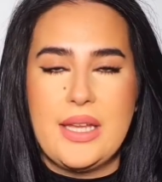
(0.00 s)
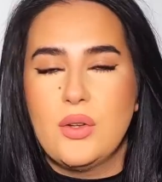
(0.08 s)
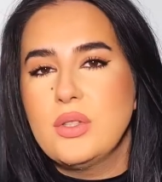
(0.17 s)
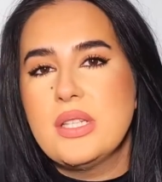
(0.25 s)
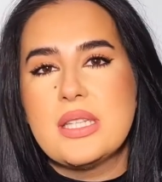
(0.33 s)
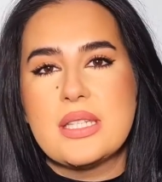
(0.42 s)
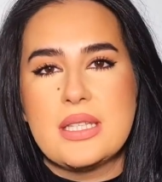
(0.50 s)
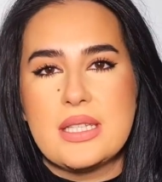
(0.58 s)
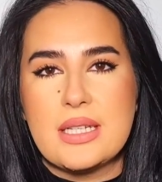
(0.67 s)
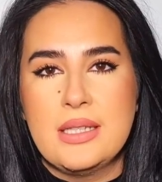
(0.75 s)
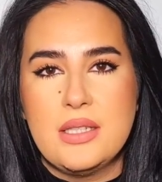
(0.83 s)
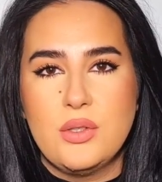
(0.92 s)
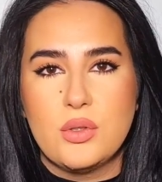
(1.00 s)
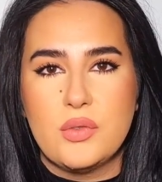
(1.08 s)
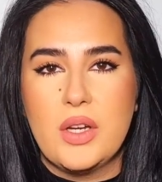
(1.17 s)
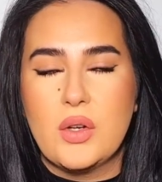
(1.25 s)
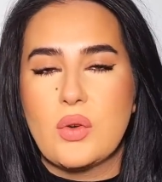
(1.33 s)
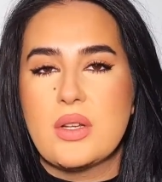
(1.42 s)
I know this is a discontinued
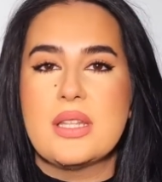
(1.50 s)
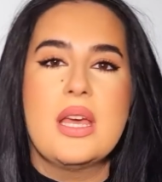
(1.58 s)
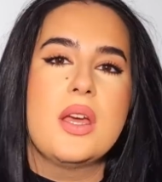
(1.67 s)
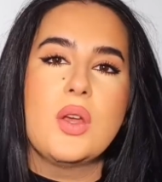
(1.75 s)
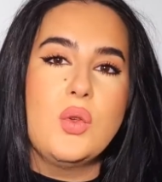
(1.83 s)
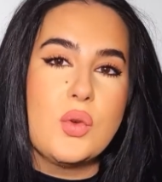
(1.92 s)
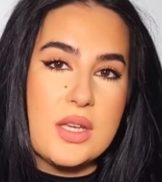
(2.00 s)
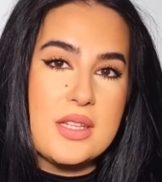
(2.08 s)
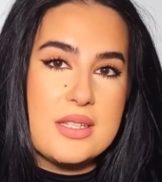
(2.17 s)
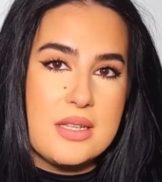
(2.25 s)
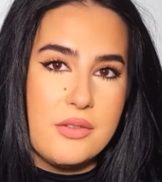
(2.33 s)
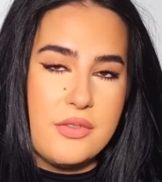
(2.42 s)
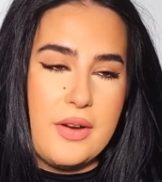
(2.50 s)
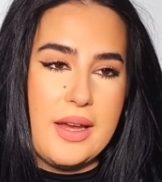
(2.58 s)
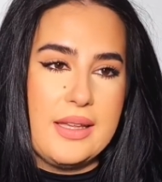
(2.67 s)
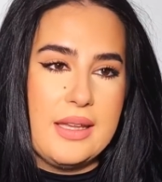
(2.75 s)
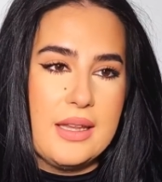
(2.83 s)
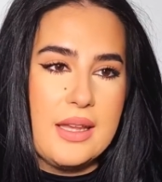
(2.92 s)
fragrance, you can still
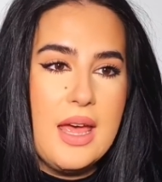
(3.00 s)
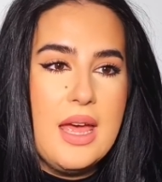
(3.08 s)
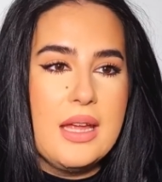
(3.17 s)
find it.